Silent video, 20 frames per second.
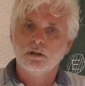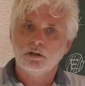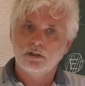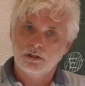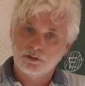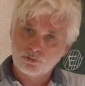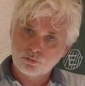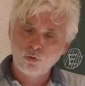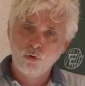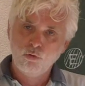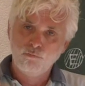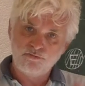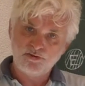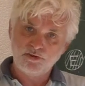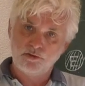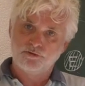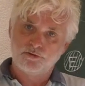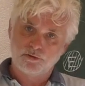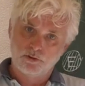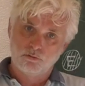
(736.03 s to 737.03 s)
It is all
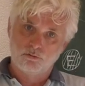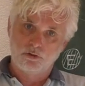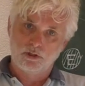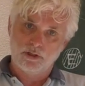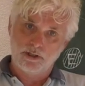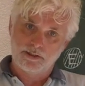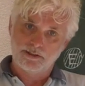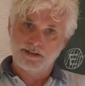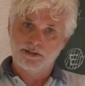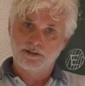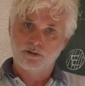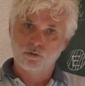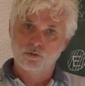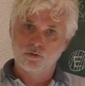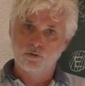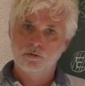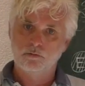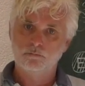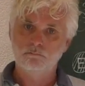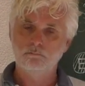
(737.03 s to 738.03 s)
field theory that they
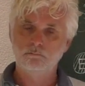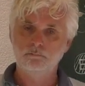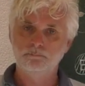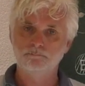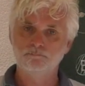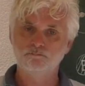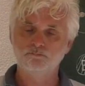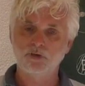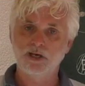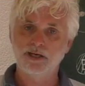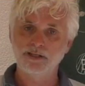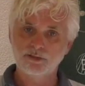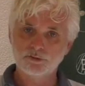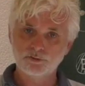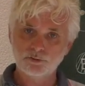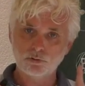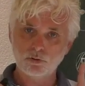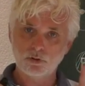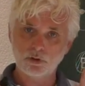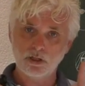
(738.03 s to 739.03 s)
do. I
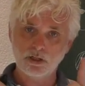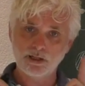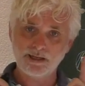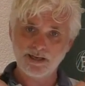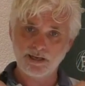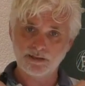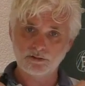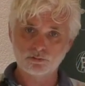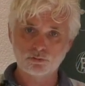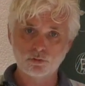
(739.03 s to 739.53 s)
assert again,